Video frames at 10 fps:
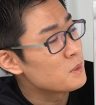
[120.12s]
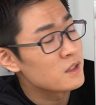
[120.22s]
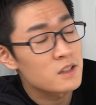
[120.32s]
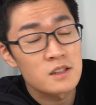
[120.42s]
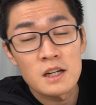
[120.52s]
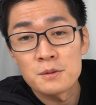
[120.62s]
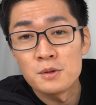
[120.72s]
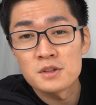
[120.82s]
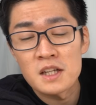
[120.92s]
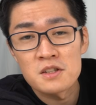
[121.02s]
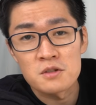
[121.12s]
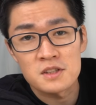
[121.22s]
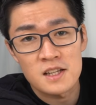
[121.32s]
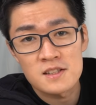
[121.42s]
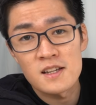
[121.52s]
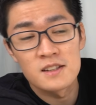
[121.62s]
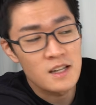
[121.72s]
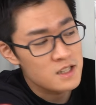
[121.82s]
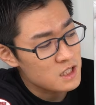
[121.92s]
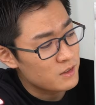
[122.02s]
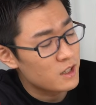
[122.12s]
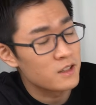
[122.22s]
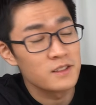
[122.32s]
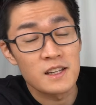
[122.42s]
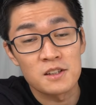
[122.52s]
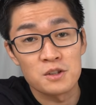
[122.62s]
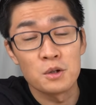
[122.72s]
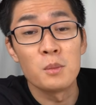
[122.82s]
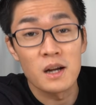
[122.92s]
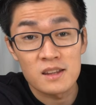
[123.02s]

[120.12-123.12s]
contact with the wire and collects the 1500 volt